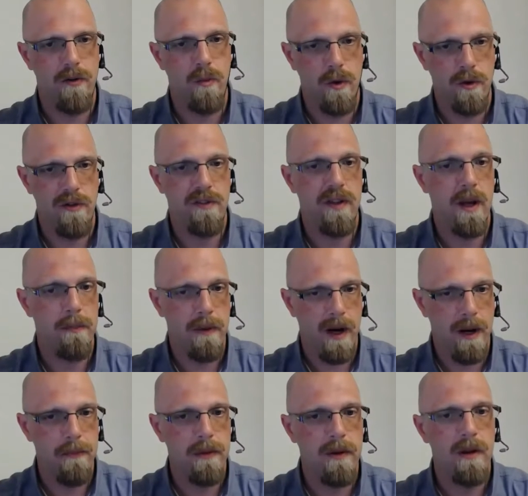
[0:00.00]
will step
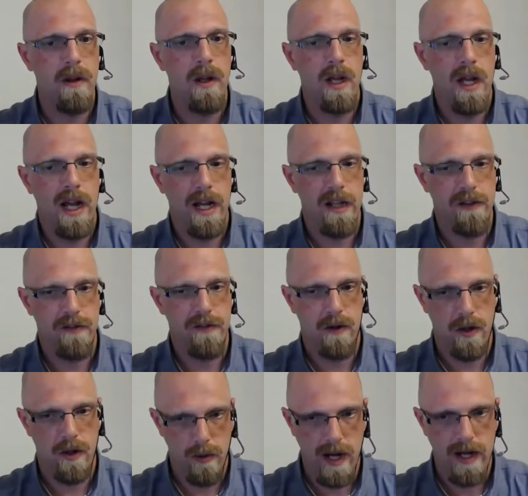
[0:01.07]
up and start
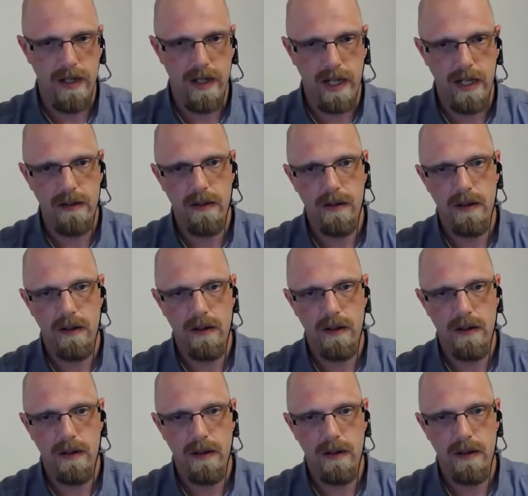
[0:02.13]
correcting it.